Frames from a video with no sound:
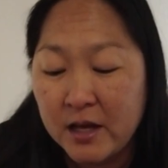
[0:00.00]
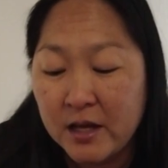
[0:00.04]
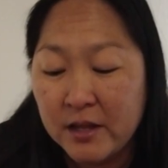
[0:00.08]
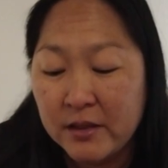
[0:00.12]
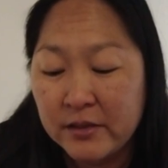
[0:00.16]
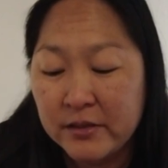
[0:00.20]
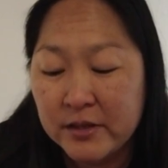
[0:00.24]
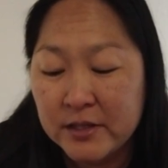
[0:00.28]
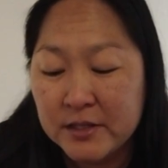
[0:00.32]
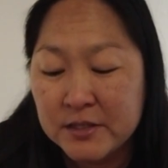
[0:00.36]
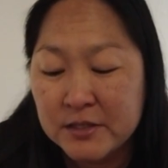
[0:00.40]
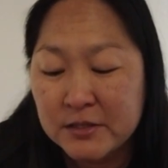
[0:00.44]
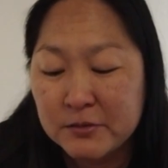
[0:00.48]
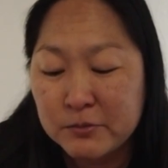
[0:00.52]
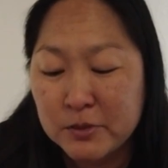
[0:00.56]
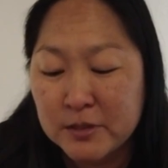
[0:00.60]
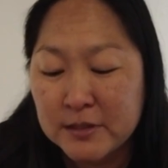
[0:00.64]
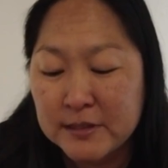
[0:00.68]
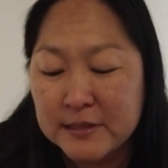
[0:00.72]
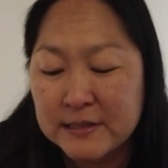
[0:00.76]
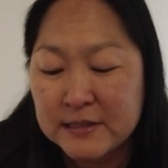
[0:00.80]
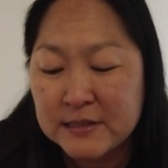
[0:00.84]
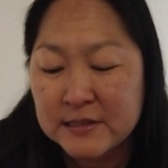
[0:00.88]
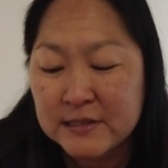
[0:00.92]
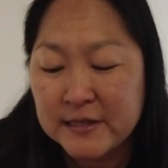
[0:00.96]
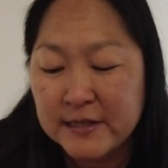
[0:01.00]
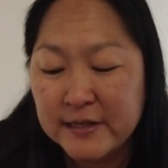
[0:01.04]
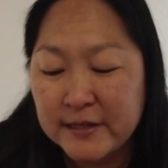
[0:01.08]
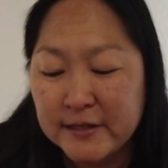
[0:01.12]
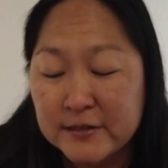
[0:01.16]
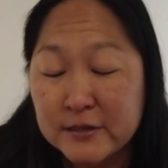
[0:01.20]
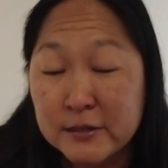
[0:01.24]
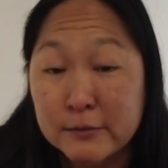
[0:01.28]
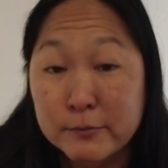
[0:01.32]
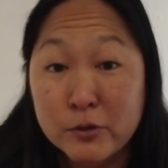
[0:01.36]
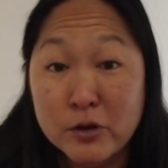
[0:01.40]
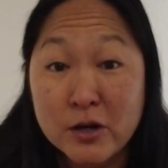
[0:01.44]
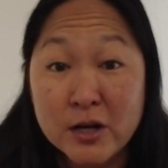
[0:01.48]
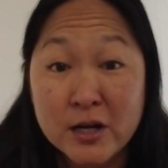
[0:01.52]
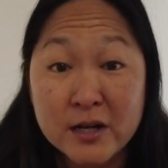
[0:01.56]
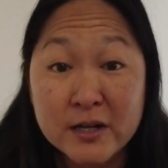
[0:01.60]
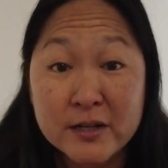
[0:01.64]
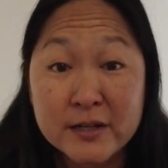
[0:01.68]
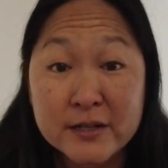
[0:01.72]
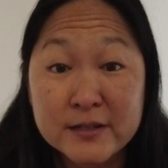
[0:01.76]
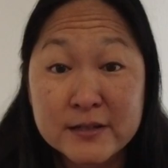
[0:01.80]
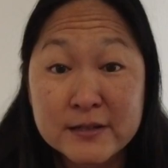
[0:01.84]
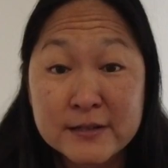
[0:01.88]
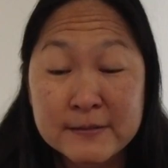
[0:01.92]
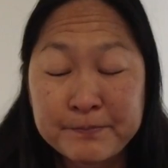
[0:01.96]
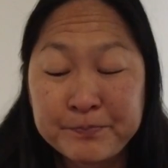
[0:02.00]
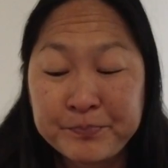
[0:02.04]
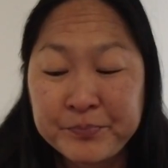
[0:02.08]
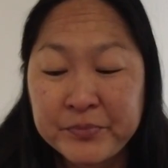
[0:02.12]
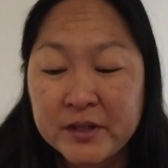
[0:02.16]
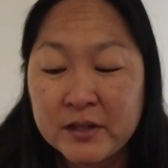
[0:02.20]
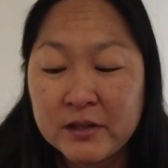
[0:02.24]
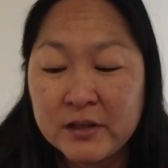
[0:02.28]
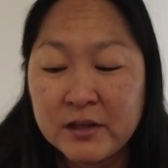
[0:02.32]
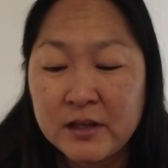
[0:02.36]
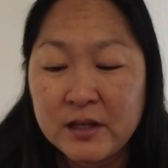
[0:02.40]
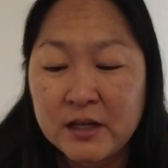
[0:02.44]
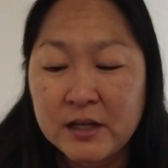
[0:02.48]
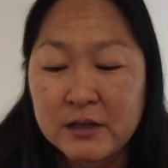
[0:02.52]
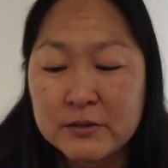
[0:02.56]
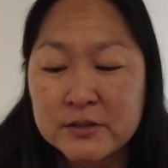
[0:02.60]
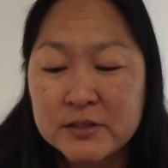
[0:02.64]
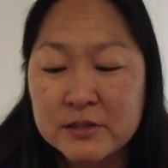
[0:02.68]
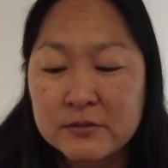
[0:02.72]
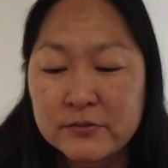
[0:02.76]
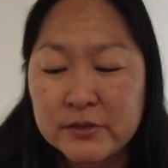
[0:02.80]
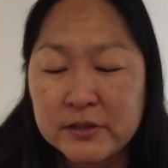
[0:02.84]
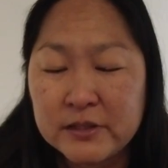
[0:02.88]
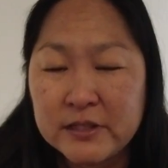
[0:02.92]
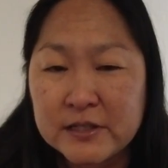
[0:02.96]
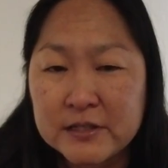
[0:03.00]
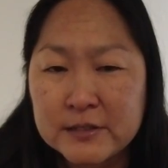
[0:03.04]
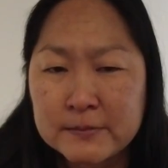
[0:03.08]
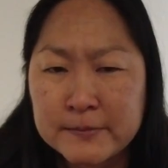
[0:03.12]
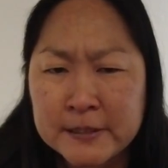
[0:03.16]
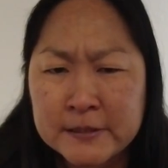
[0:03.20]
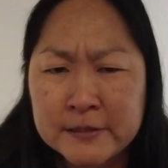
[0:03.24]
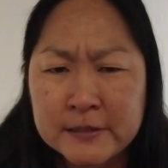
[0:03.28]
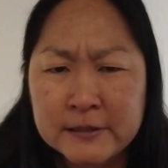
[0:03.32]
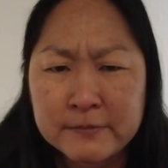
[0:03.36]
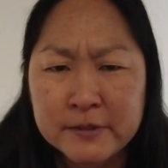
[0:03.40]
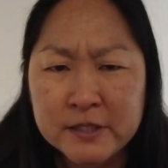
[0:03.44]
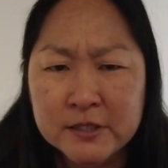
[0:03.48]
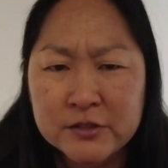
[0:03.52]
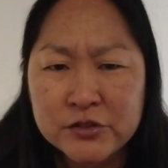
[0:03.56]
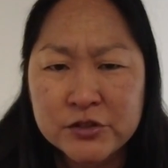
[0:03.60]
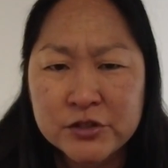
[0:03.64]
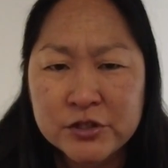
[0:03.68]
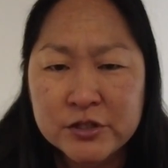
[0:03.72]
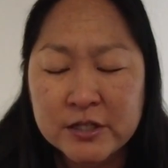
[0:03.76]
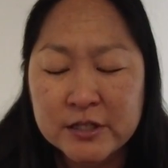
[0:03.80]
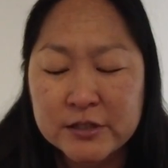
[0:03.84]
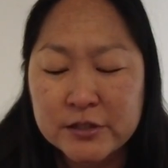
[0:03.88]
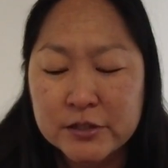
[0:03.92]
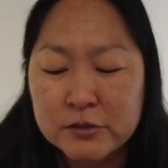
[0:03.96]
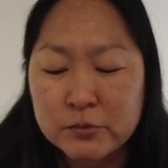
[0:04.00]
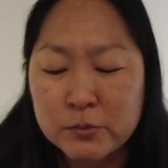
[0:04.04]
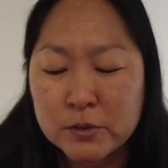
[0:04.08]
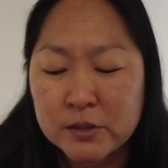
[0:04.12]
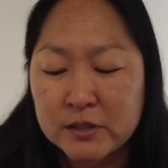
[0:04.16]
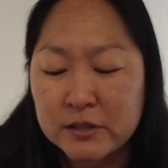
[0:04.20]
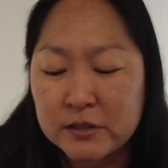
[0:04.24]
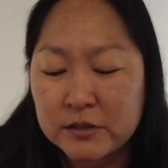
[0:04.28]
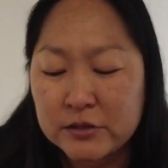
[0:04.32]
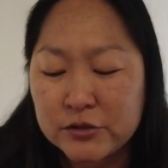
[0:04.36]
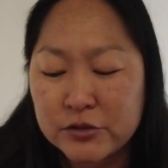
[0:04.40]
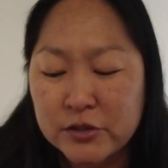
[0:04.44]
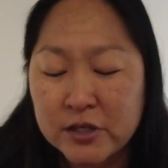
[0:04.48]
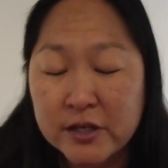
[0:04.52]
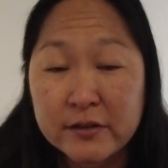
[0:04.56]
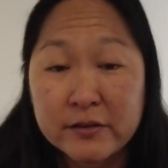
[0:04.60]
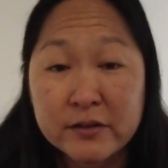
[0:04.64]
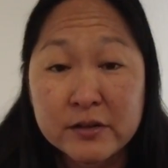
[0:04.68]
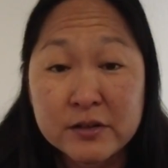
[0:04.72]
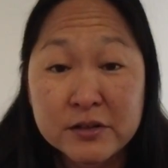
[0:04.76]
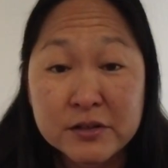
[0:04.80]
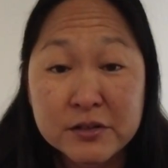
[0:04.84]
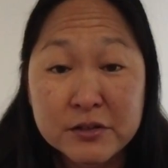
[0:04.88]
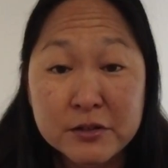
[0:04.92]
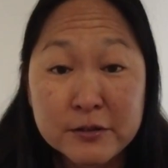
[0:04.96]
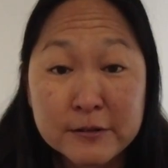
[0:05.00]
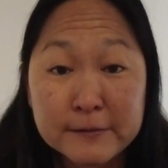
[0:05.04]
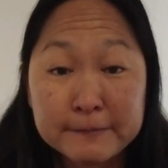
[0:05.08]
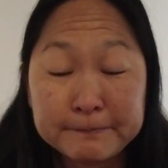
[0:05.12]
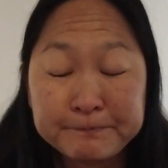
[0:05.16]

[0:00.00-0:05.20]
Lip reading: This was a surprise. Wasn't really expecting much. I just wanted to try the dessert,